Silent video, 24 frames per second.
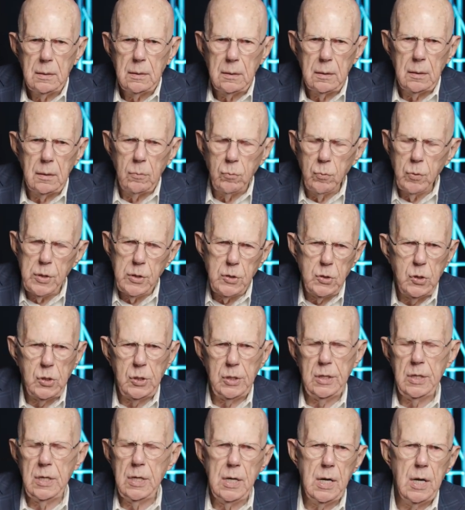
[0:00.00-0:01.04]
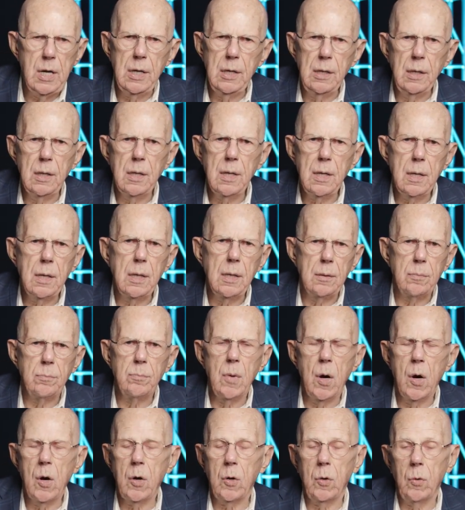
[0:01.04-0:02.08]
Uh, we see healing and
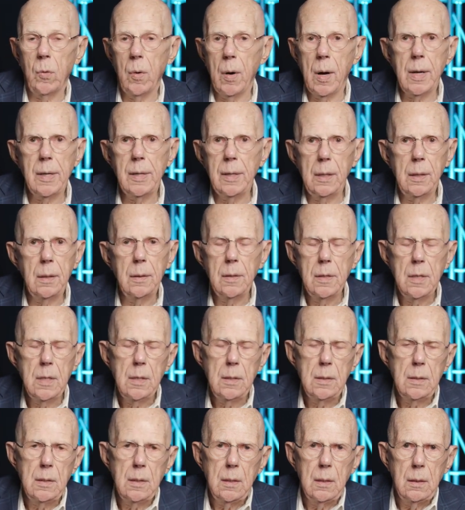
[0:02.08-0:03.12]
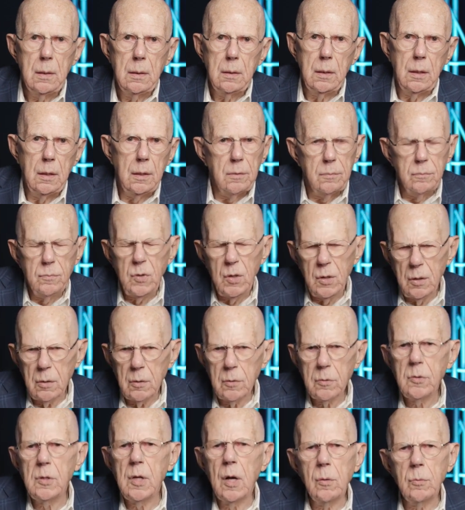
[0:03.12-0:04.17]
Mark writing, uh, you
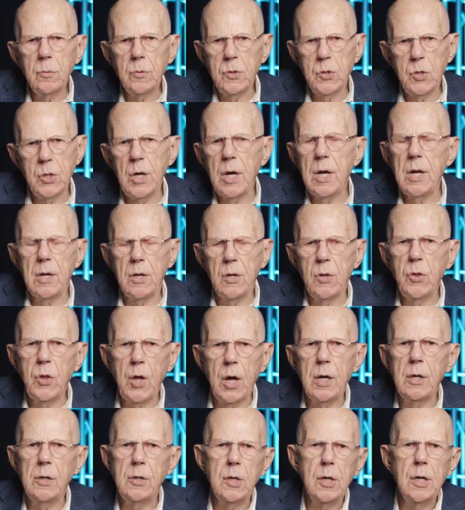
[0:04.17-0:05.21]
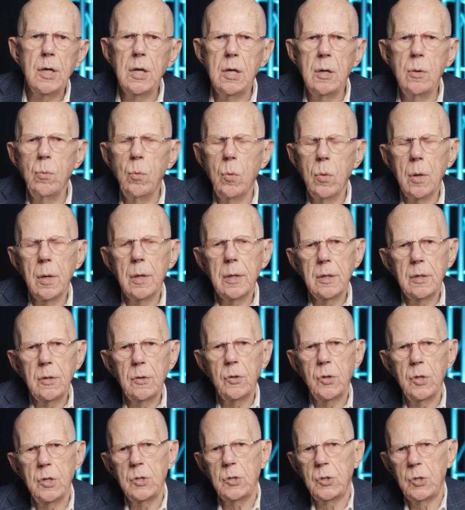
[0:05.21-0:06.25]
know, don't say anything to anyone
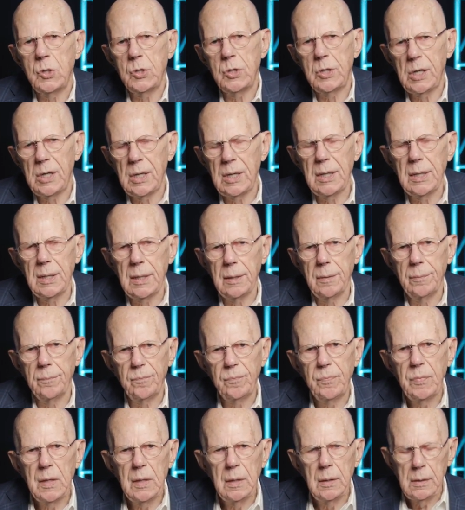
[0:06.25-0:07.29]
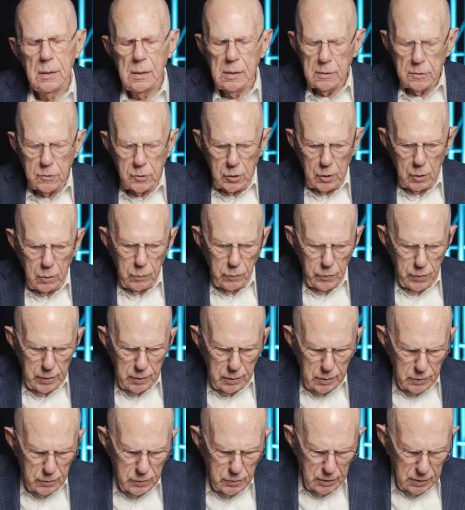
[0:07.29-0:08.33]
at this time. So
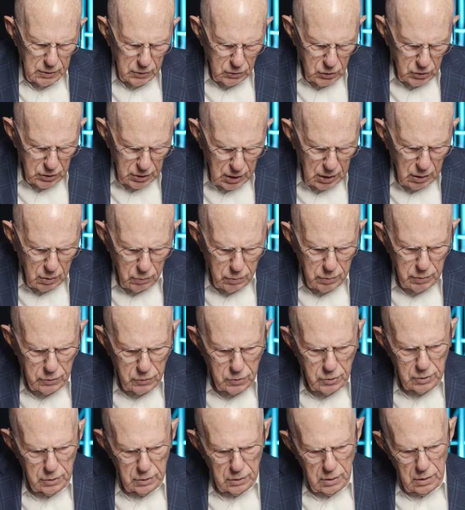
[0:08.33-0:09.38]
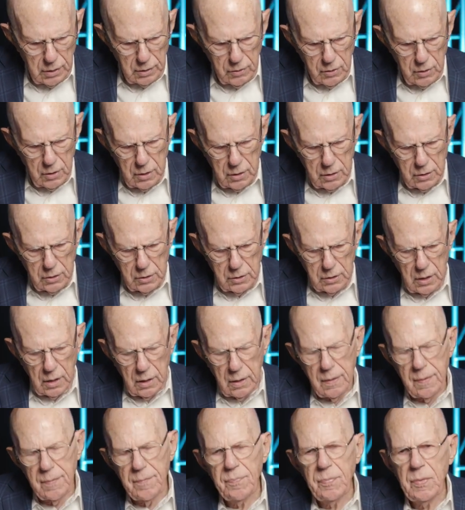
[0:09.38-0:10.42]
there is a secrecy, there is
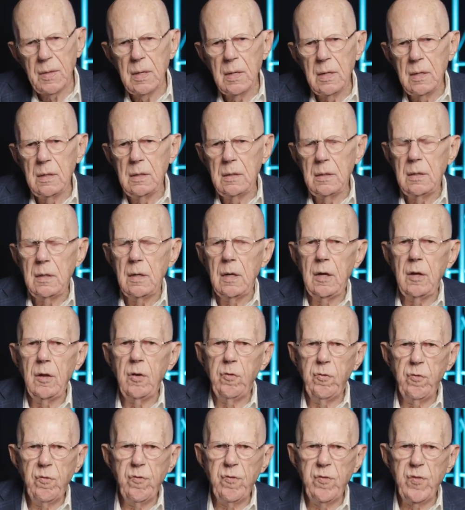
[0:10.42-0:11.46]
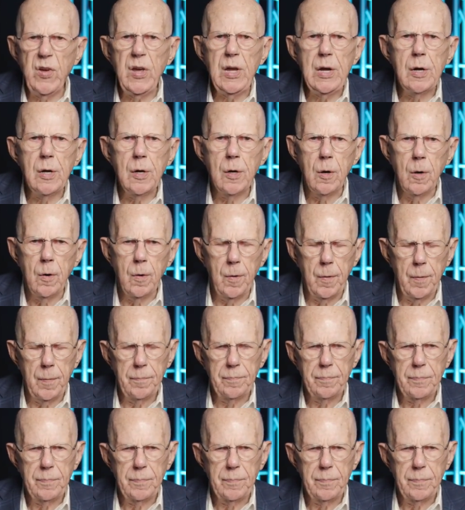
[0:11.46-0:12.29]
a, a fear